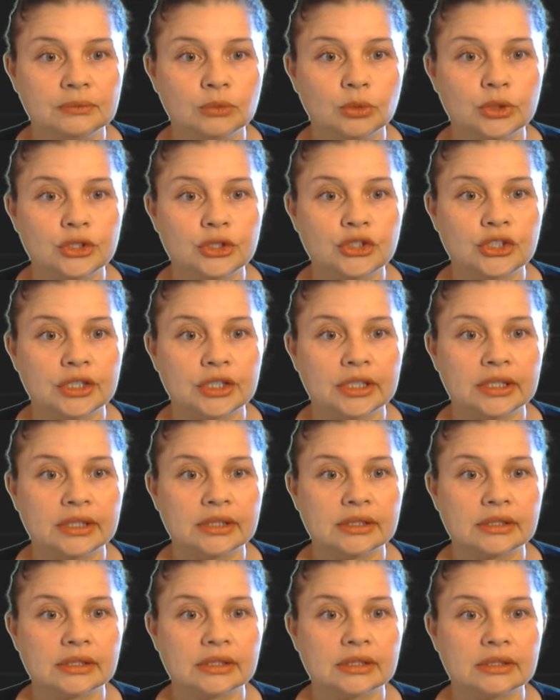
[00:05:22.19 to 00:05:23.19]
which
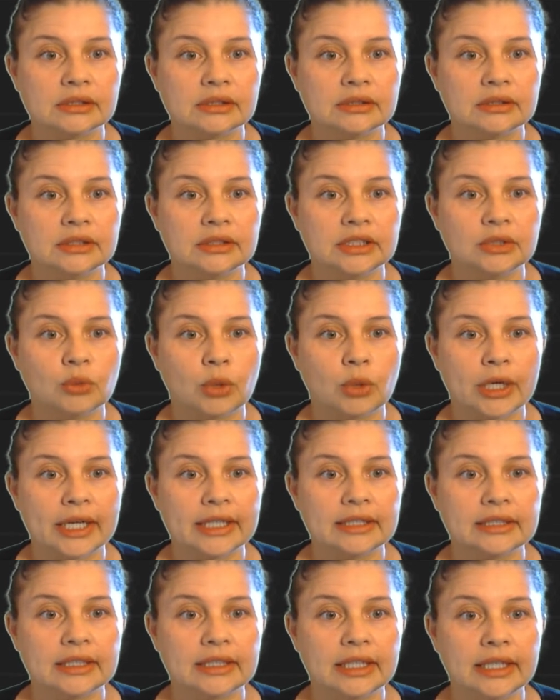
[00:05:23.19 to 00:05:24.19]
is dy
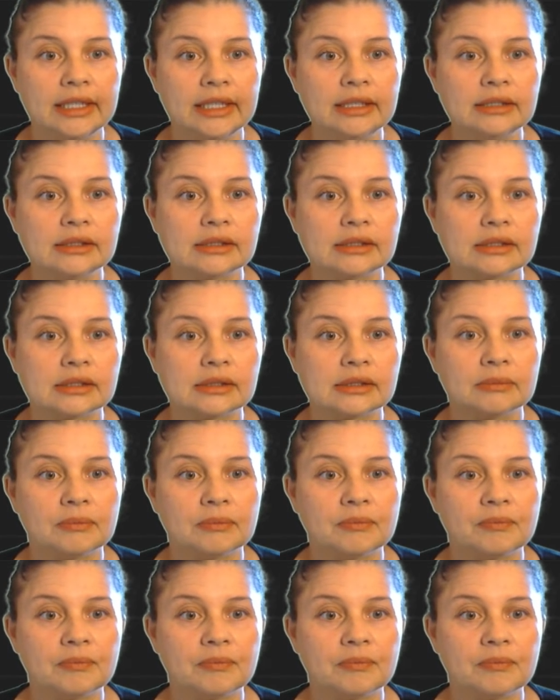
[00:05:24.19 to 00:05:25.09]
dx,